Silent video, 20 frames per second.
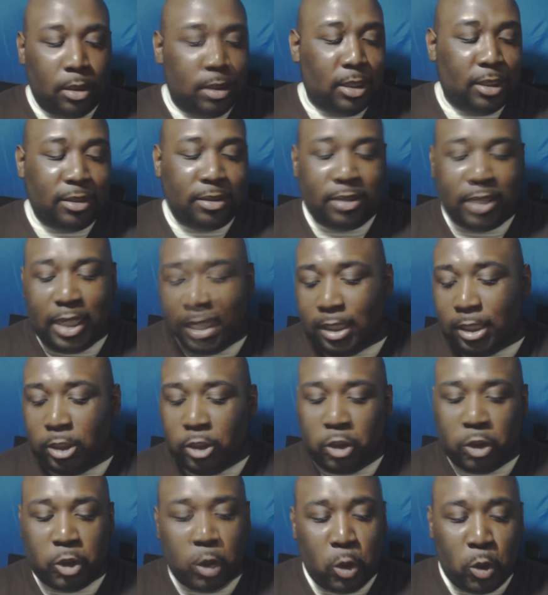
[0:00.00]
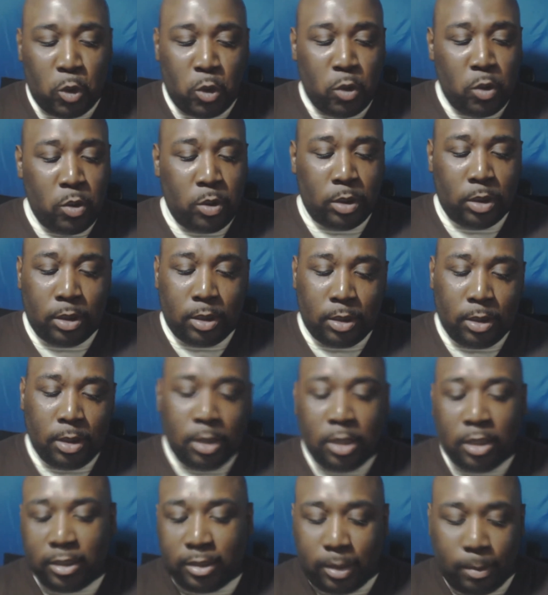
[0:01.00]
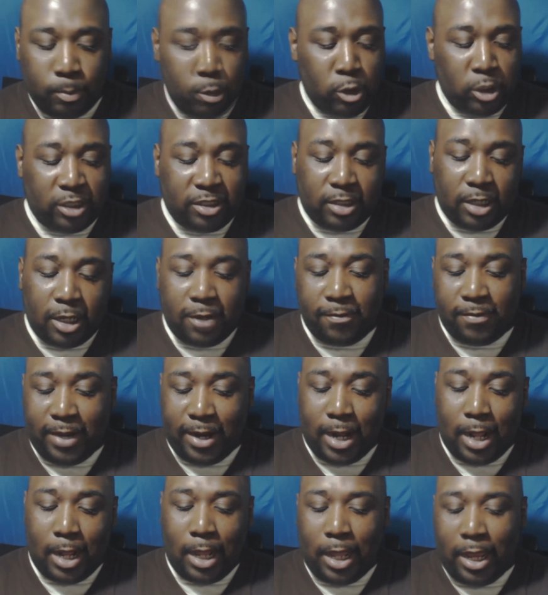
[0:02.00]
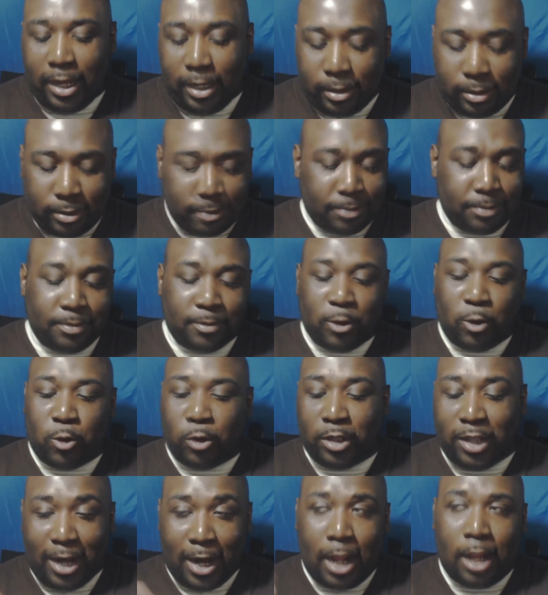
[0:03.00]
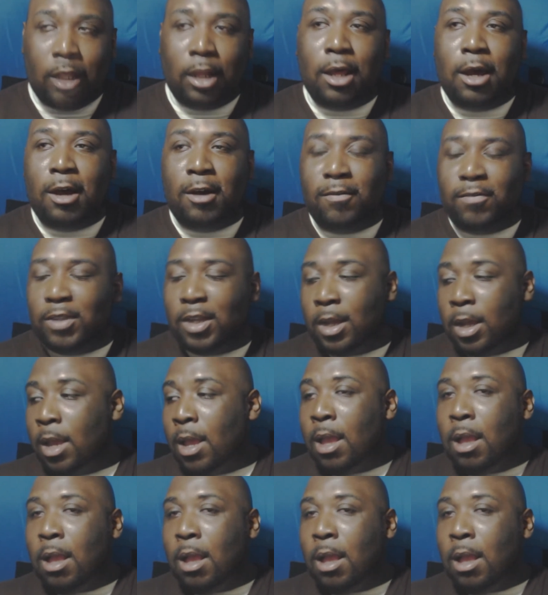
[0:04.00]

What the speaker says: let's get into some more stuff that I liked or that I loved.